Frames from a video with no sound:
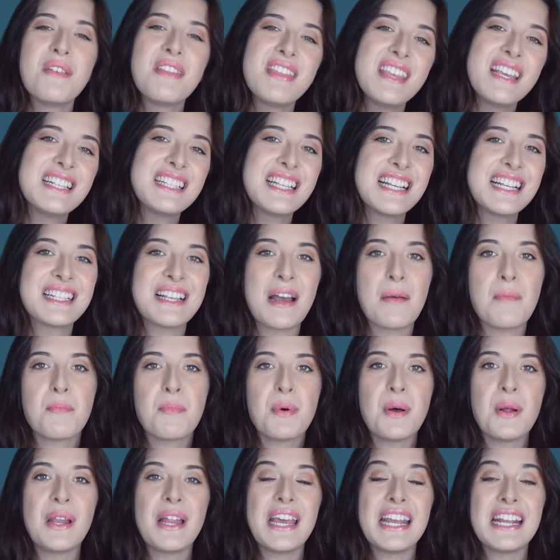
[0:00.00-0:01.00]
in this
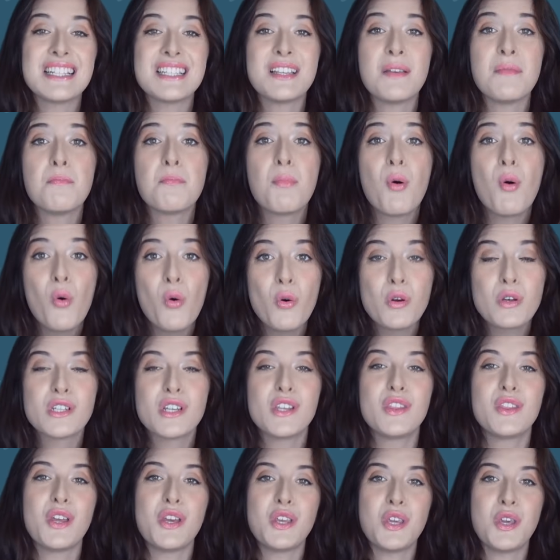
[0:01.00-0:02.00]
example, it's
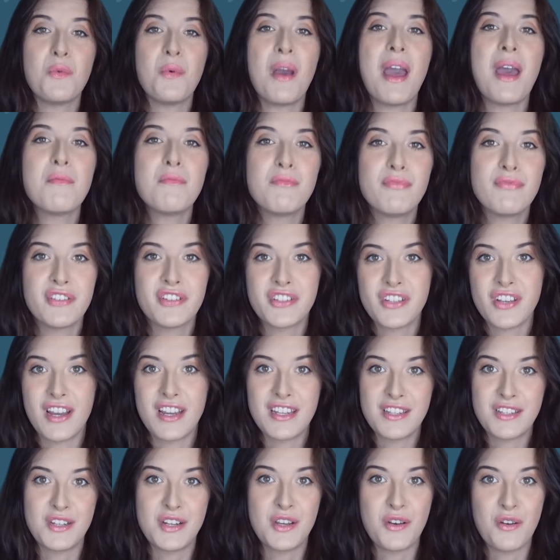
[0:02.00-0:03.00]
important that you
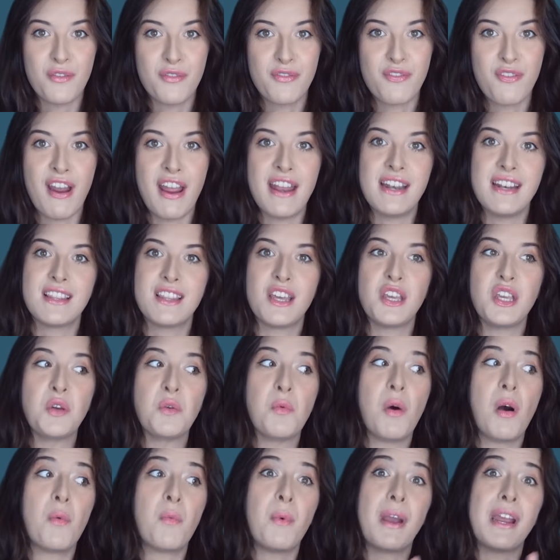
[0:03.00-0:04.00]
emphasize to your friend that
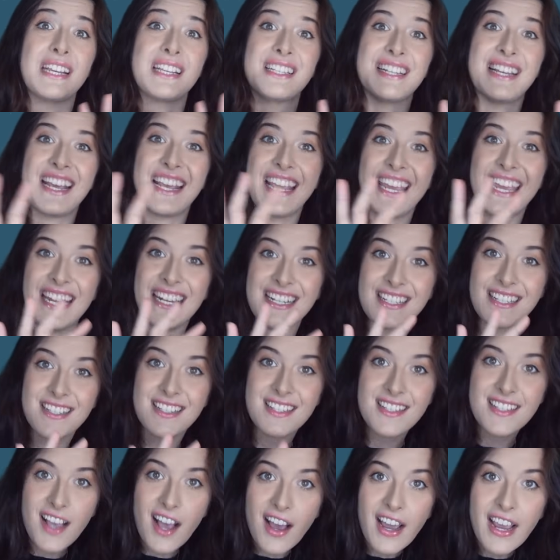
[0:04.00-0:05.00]
you are waiting
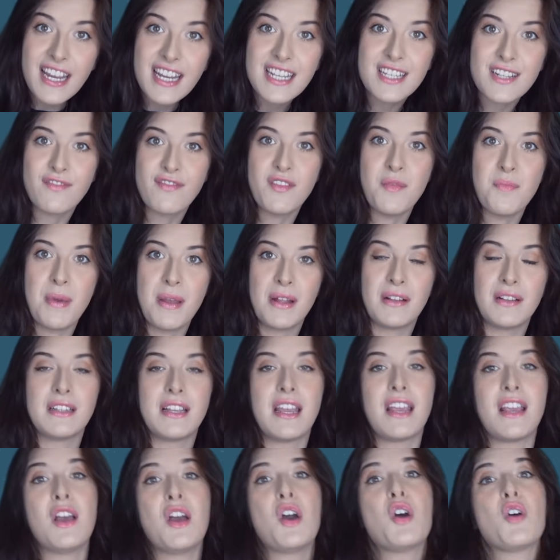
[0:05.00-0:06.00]
inside of the
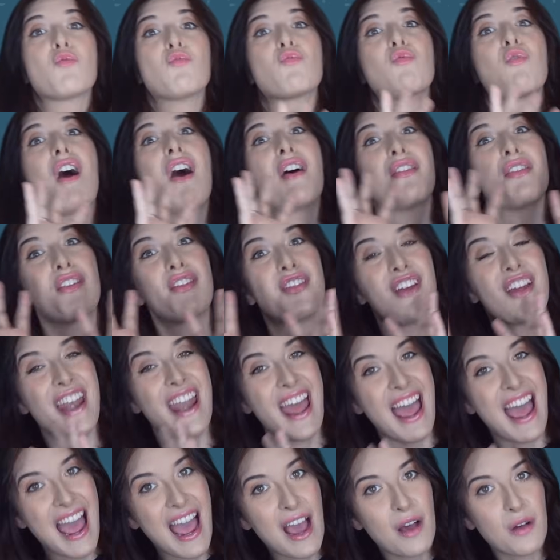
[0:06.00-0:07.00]
building rather than
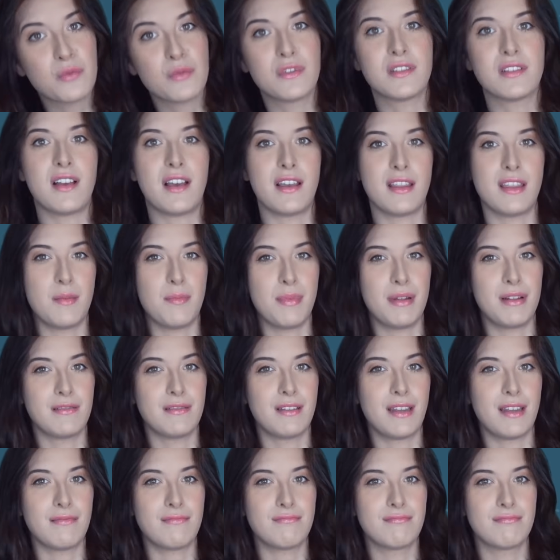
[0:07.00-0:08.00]
outside the
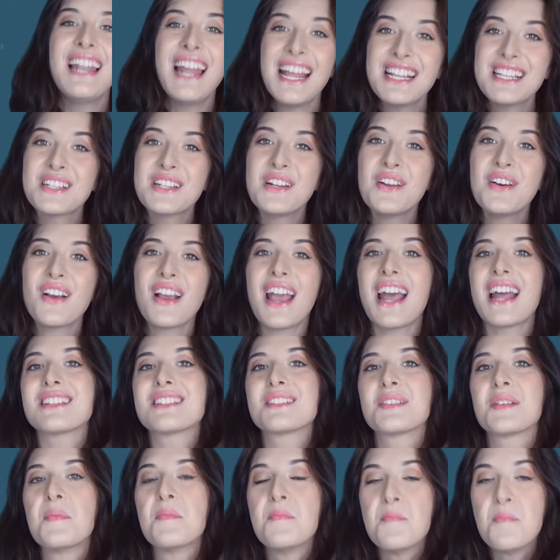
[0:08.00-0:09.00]
building. Let's look at
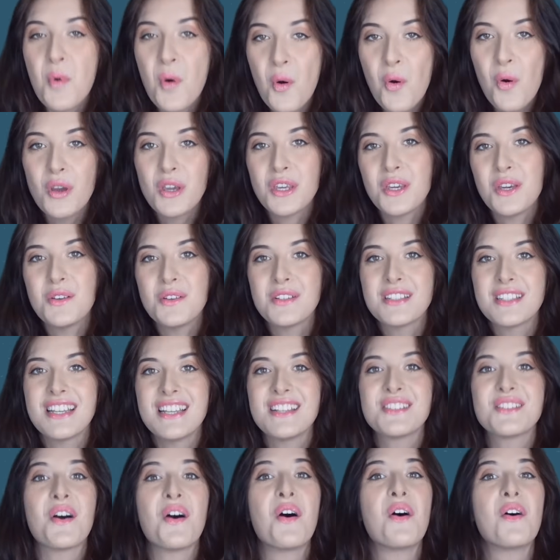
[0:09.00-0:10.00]
some more
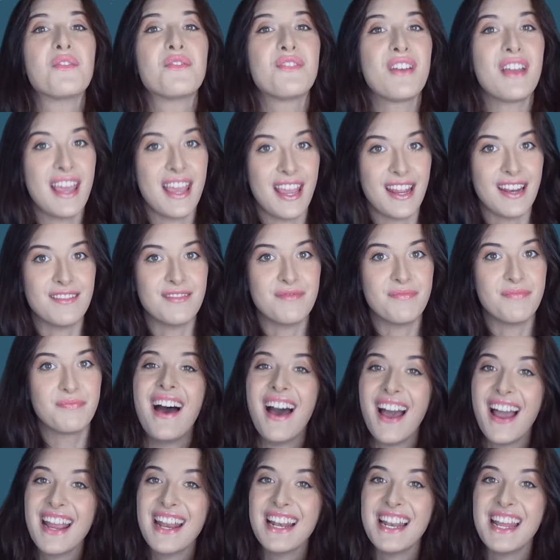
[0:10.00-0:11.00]
uses of in.
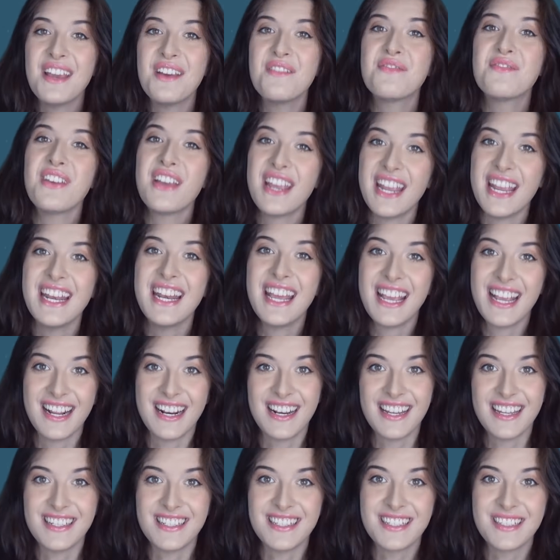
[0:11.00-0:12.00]
I live in
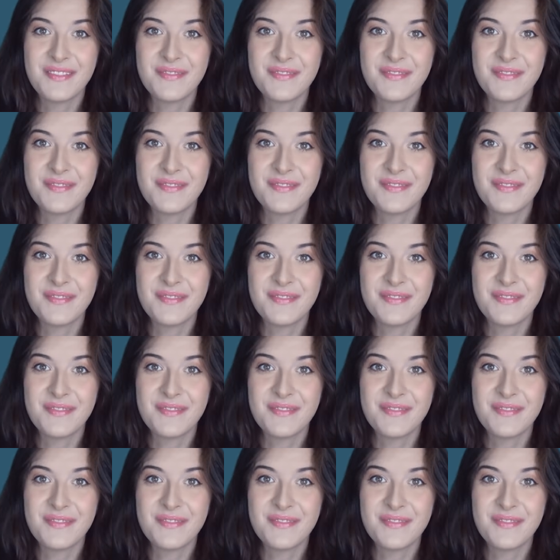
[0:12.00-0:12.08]
England,